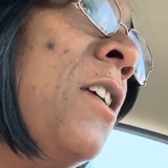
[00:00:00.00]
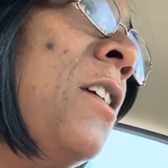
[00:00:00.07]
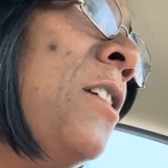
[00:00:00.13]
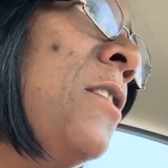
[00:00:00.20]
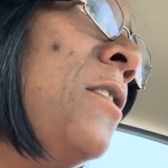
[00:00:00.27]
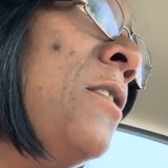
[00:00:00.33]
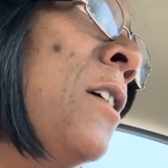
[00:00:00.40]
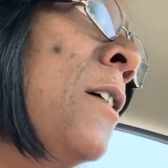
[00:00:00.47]

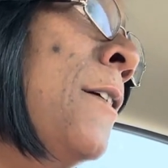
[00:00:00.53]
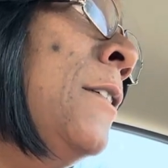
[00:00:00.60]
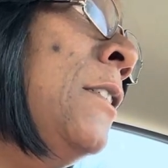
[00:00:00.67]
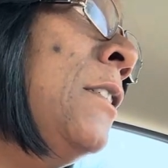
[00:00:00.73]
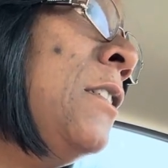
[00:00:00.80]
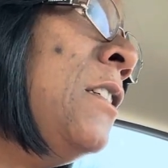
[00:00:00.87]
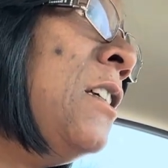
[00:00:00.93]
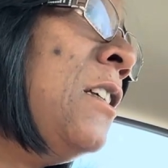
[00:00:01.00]
his
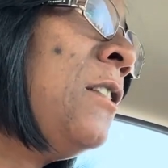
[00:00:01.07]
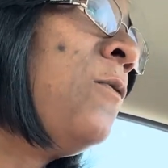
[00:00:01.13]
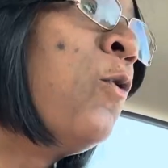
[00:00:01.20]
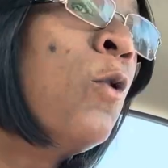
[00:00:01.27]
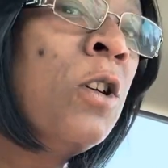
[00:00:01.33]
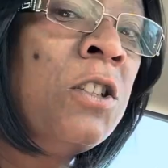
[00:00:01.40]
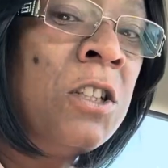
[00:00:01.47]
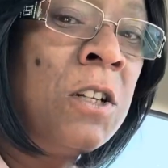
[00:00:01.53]

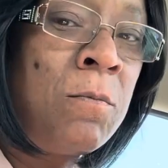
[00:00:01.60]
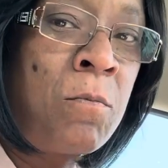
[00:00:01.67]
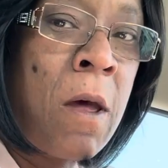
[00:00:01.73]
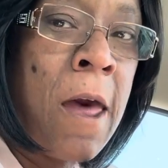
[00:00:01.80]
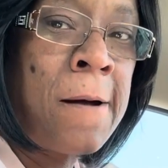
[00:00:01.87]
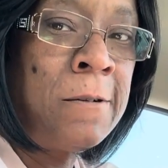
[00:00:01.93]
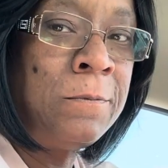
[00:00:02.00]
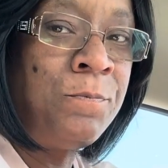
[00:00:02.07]
fortune back,